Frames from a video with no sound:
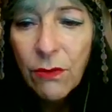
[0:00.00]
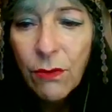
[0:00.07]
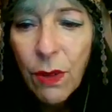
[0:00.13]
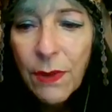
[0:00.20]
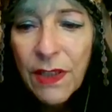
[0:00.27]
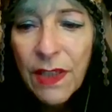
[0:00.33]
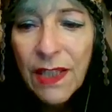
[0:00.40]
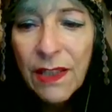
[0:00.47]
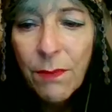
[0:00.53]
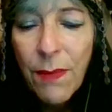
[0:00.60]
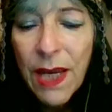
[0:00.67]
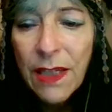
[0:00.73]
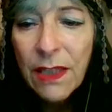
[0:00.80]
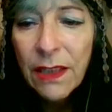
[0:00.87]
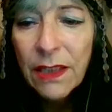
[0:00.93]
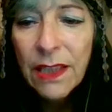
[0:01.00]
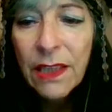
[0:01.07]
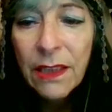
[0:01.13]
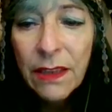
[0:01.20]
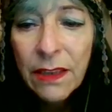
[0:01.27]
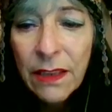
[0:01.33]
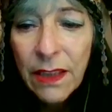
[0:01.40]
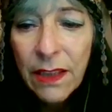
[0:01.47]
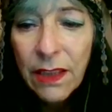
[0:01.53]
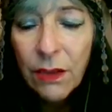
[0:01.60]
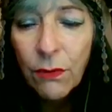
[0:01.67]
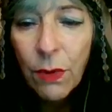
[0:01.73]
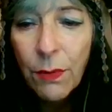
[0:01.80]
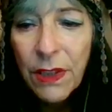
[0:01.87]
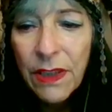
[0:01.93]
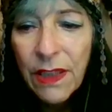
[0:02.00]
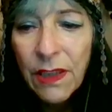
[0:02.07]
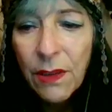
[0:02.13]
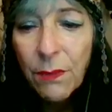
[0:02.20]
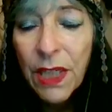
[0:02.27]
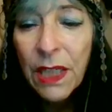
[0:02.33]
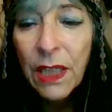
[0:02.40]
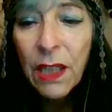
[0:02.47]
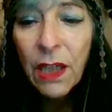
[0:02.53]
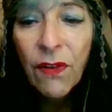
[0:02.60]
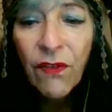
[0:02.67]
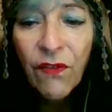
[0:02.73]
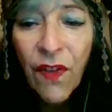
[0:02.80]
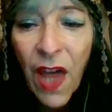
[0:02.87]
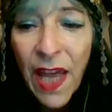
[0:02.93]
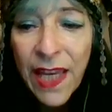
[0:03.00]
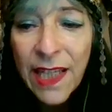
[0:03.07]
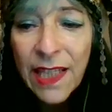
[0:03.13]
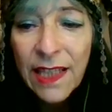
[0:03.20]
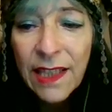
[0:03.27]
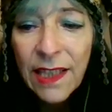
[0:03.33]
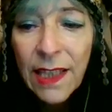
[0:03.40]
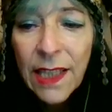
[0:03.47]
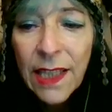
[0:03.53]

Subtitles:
it represents mental illness, it represents being confined,